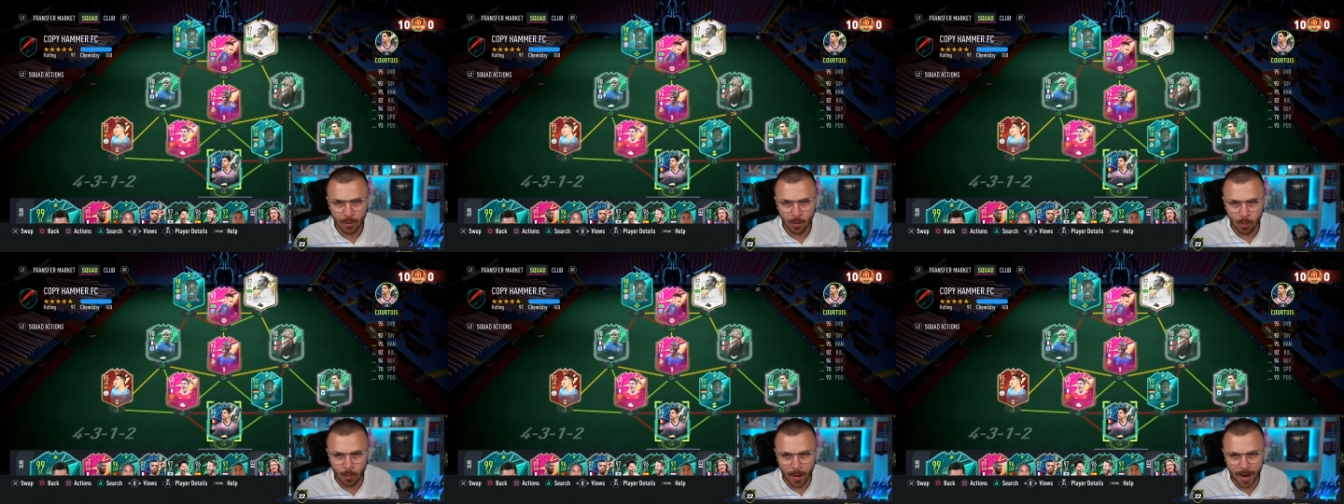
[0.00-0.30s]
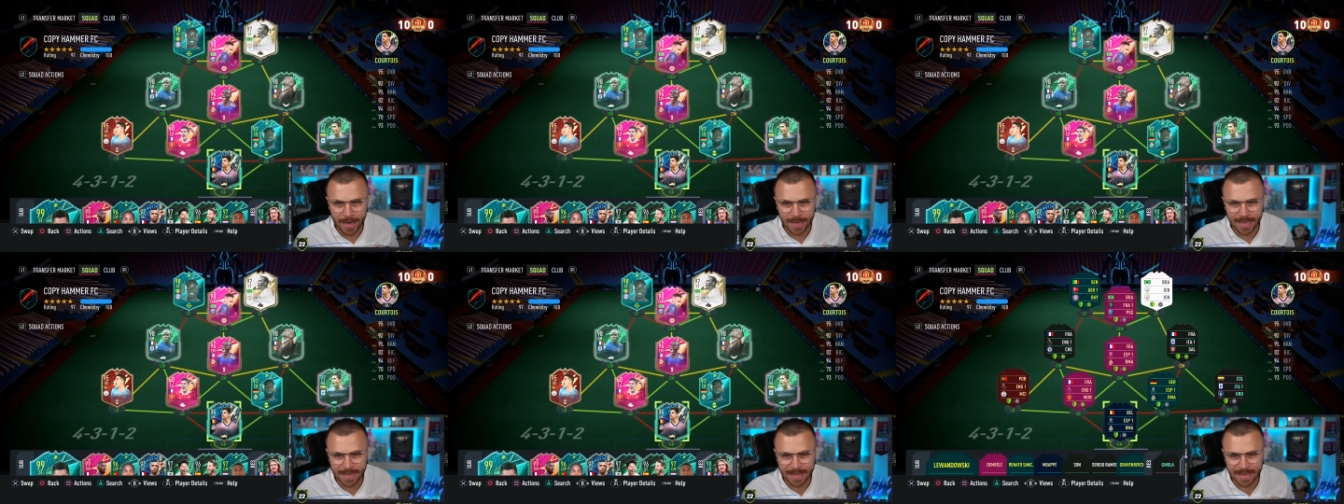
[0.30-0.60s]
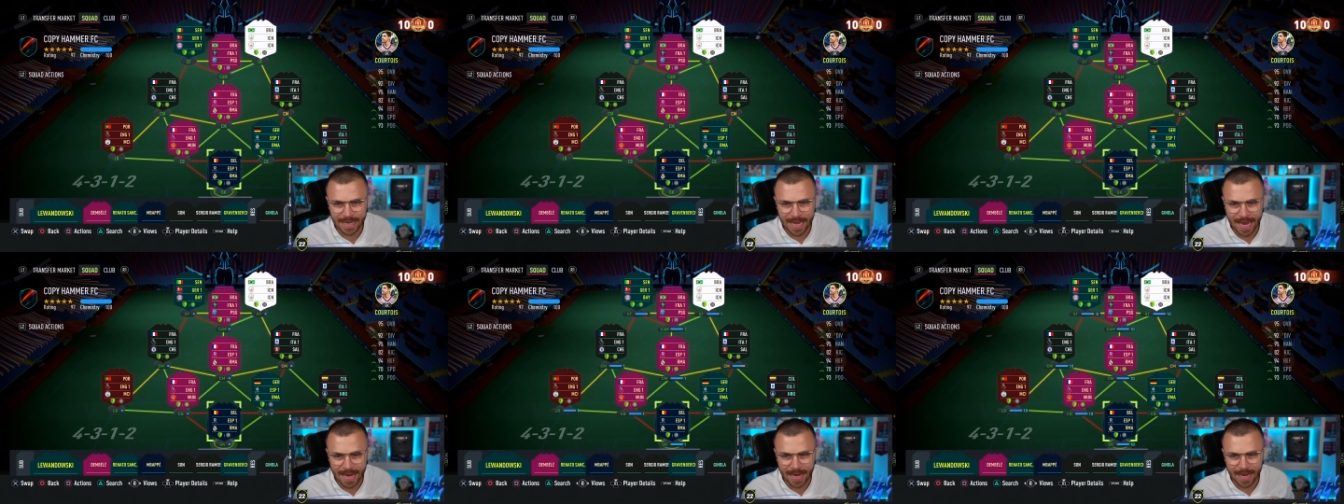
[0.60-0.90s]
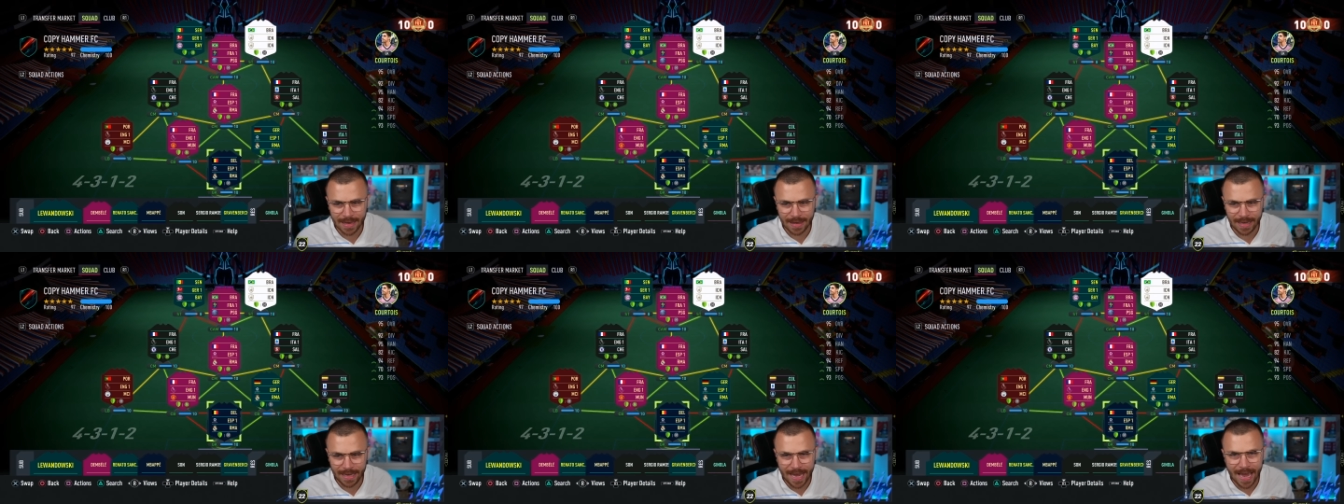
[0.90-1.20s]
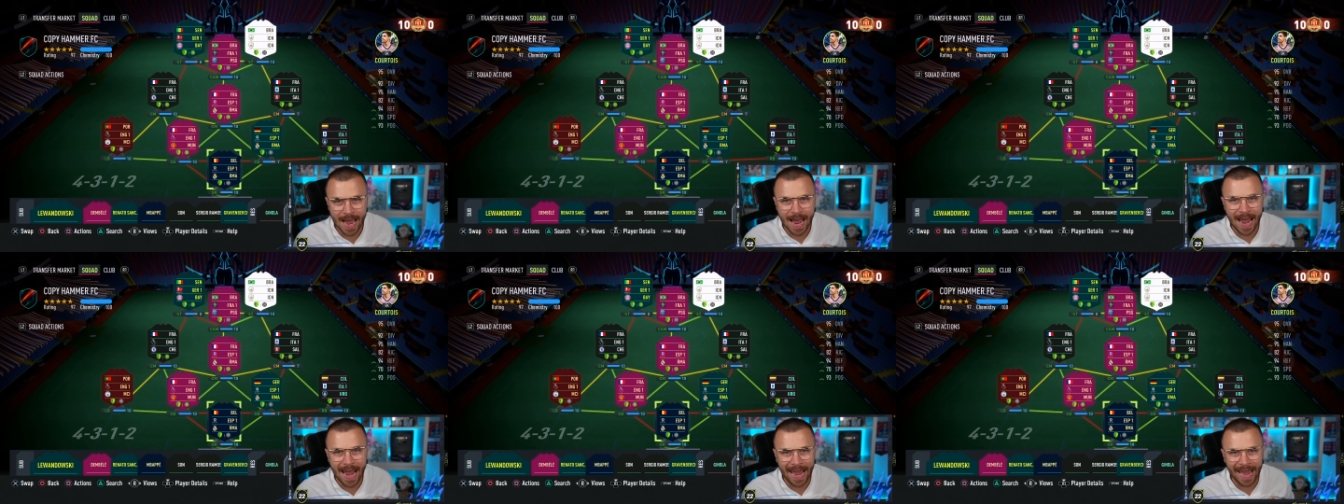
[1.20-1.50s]
Wait a second,
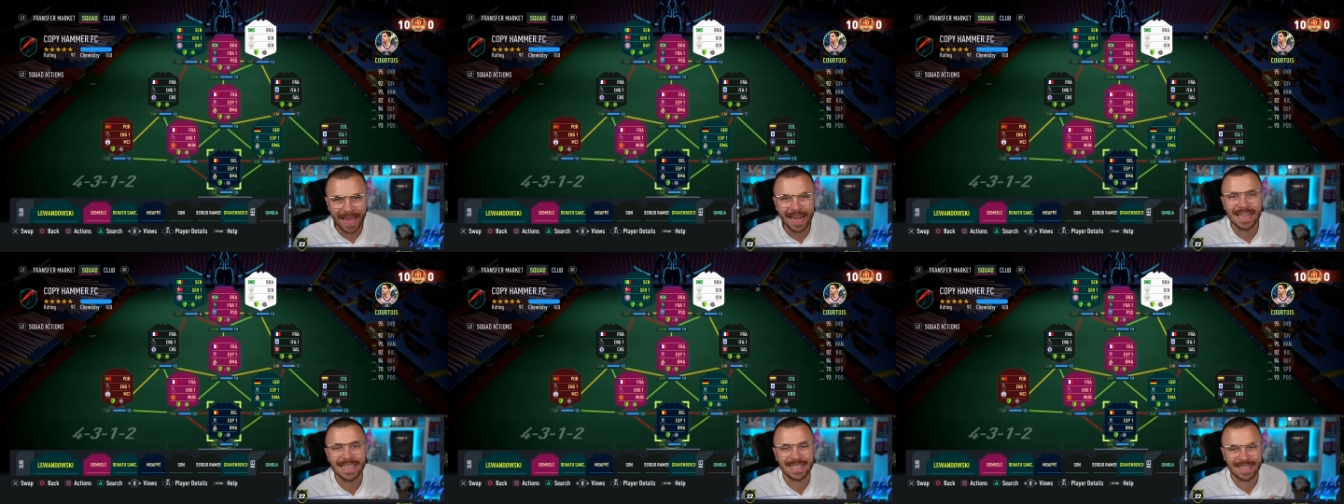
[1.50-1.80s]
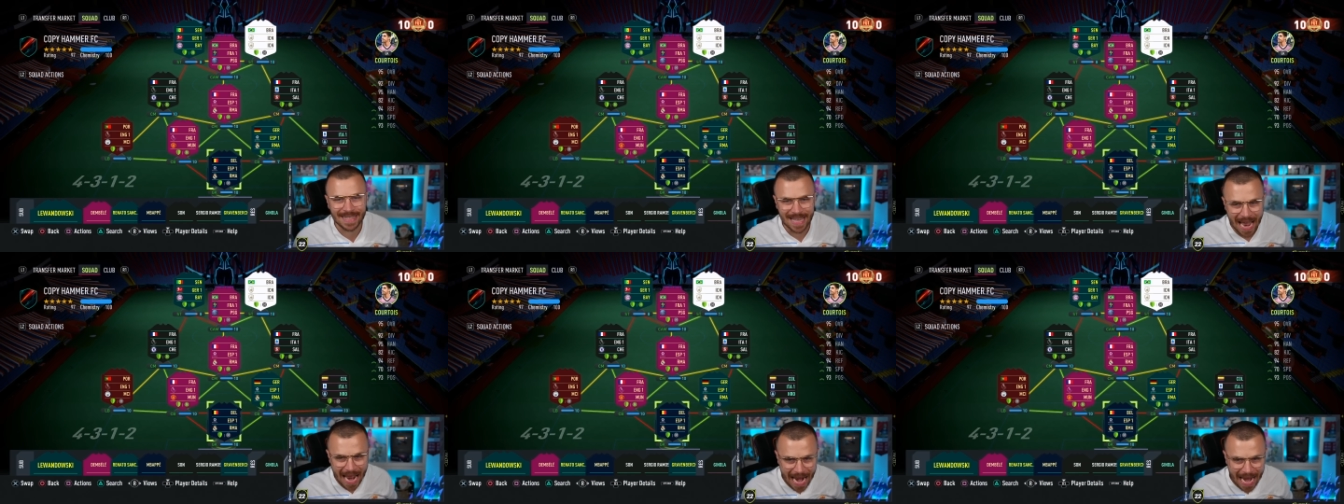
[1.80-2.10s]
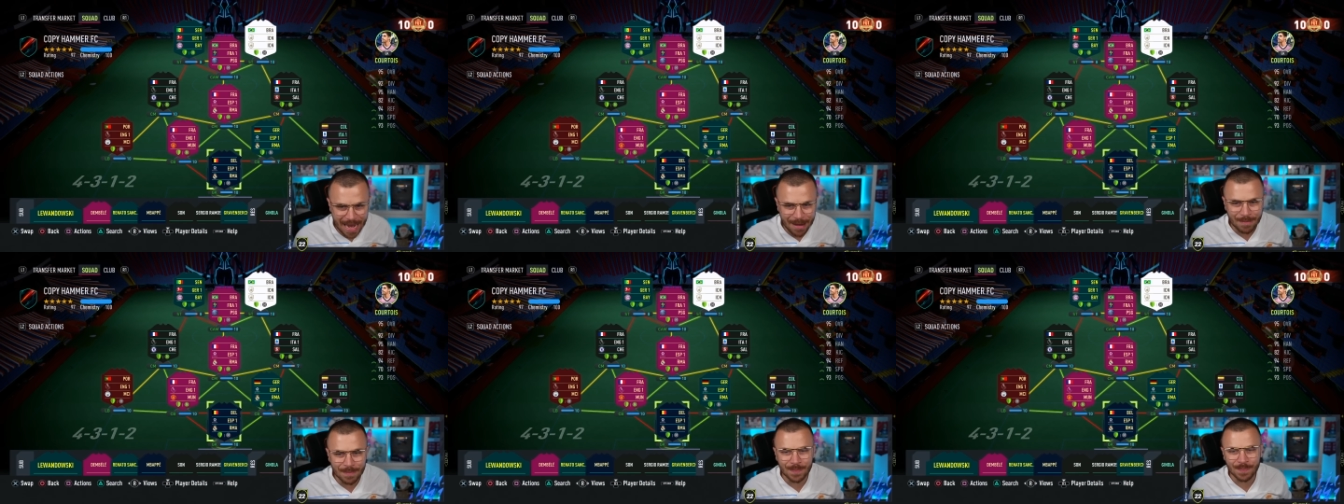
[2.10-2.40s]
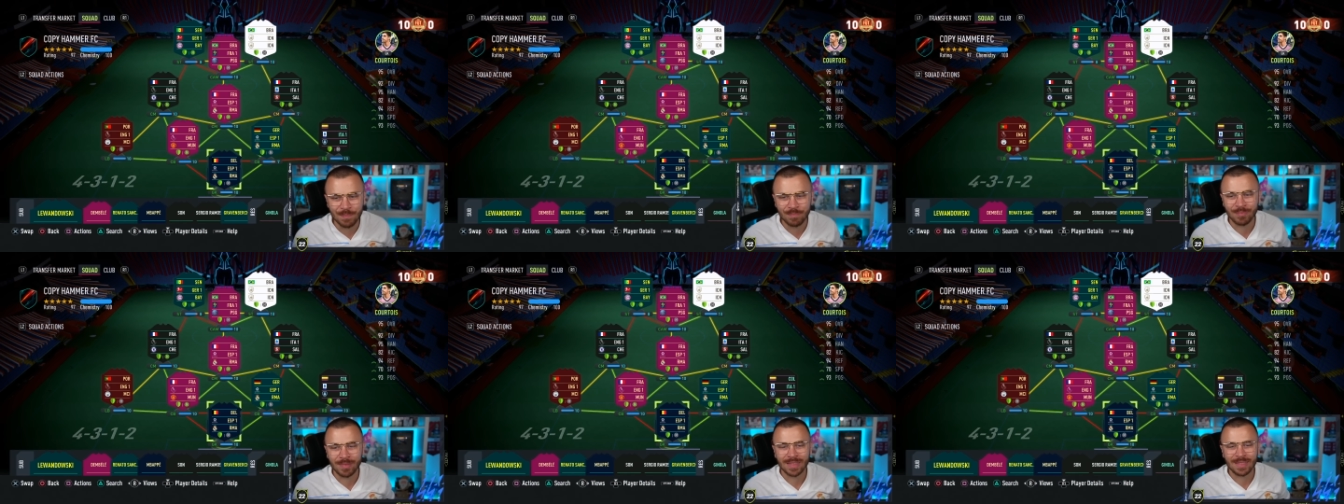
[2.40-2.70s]
yeah, it is time